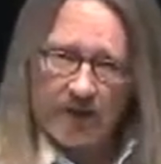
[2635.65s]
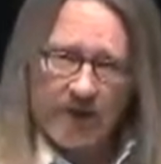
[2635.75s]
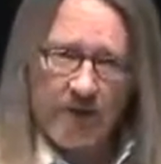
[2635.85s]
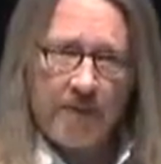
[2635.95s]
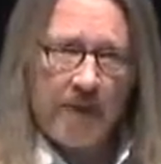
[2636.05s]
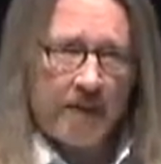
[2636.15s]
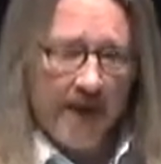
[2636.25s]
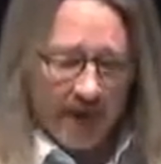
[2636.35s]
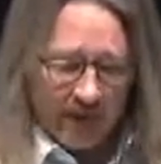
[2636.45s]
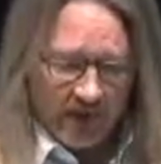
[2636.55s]
subject
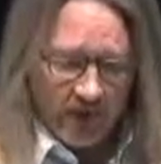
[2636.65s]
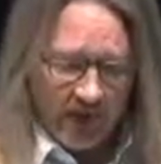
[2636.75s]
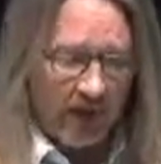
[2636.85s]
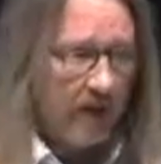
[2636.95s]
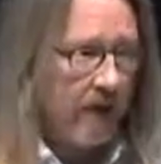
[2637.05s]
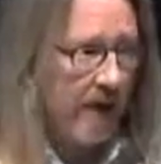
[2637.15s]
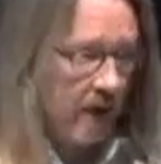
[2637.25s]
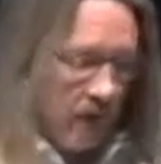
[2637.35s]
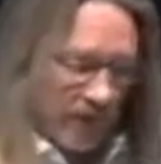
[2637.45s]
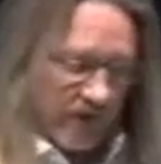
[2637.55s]
matter that we'll cover in
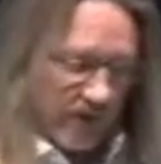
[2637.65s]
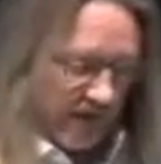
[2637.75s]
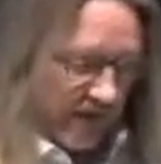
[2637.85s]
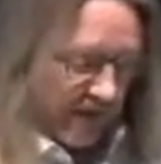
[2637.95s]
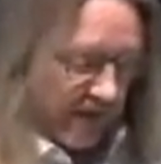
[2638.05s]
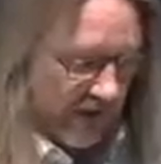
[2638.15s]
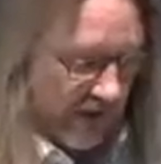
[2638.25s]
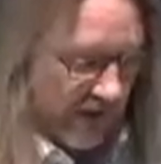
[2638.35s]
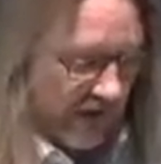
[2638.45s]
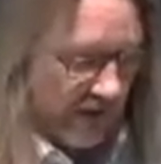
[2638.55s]
the course of
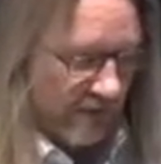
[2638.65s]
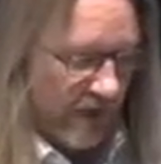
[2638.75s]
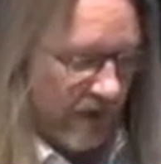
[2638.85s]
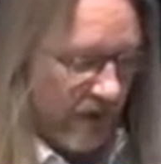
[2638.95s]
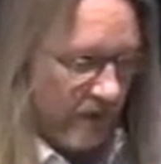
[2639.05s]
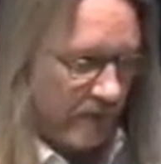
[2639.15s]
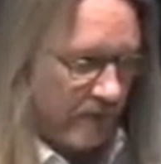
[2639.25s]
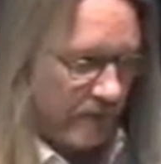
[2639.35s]
this semester.